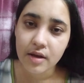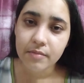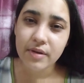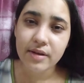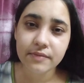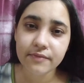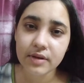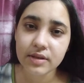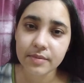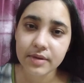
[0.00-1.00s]
please
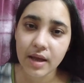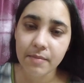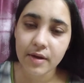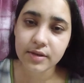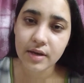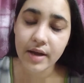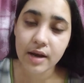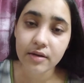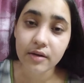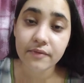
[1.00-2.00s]
subscribe my channel
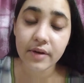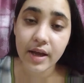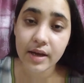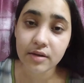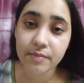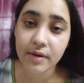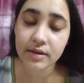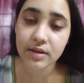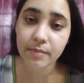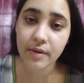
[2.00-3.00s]
and don't forget to
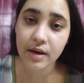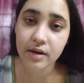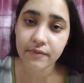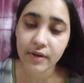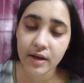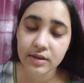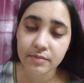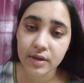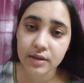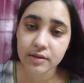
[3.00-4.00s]
press the bell notification
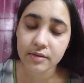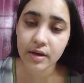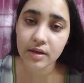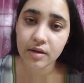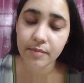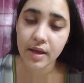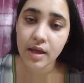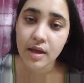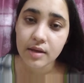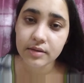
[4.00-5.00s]
button so that you
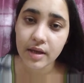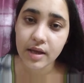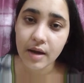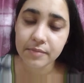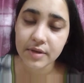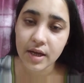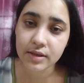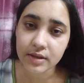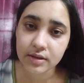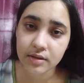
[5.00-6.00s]
may stay
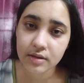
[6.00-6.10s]
updated